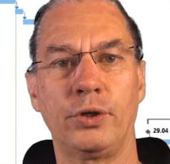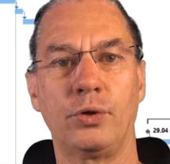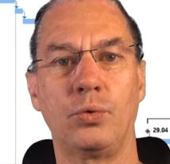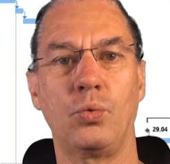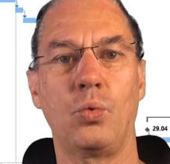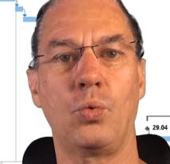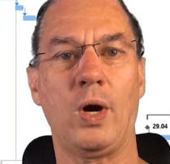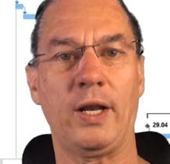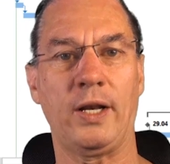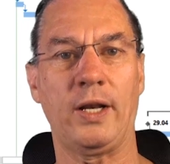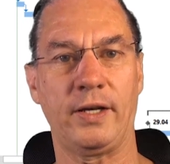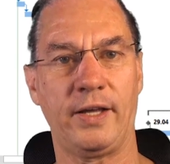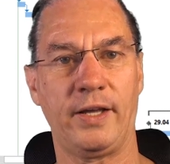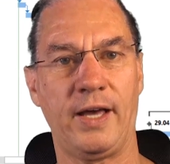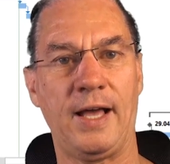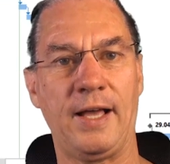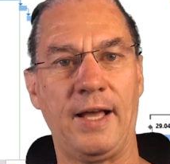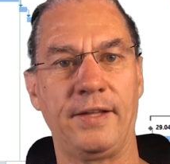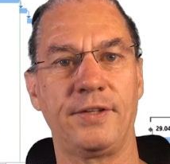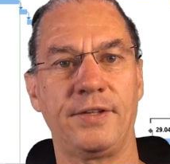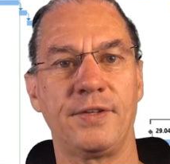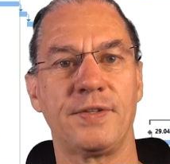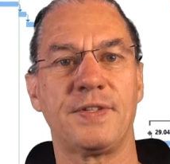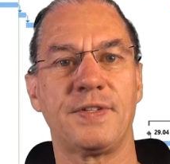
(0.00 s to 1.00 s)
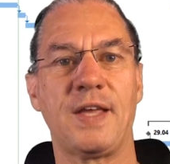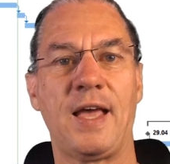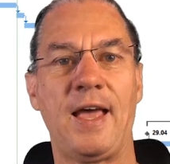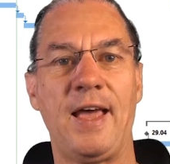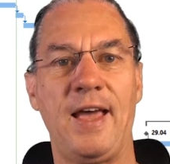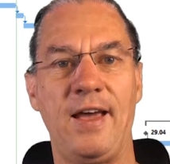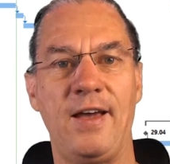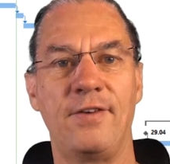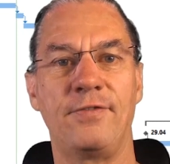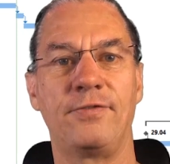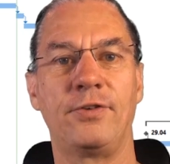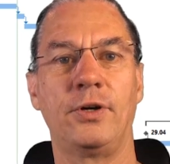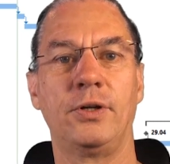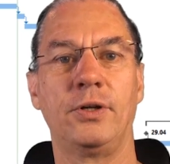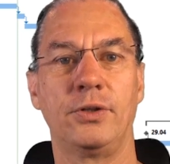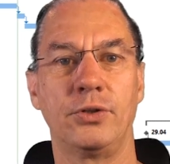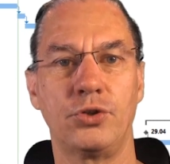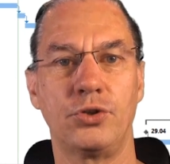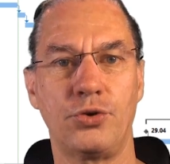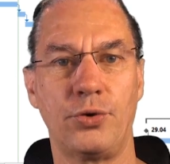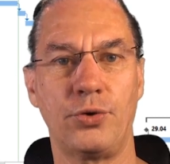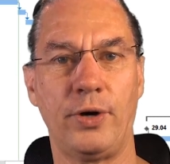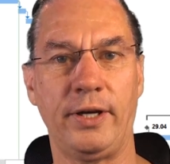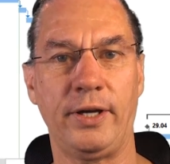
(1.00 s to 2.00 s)
while the others have
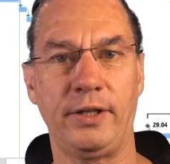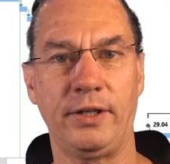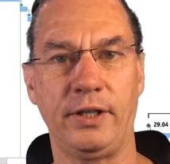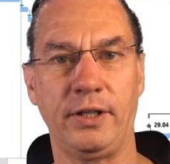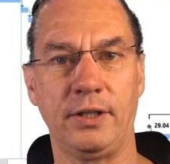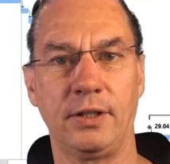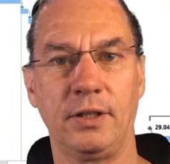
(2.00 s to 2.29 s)
training.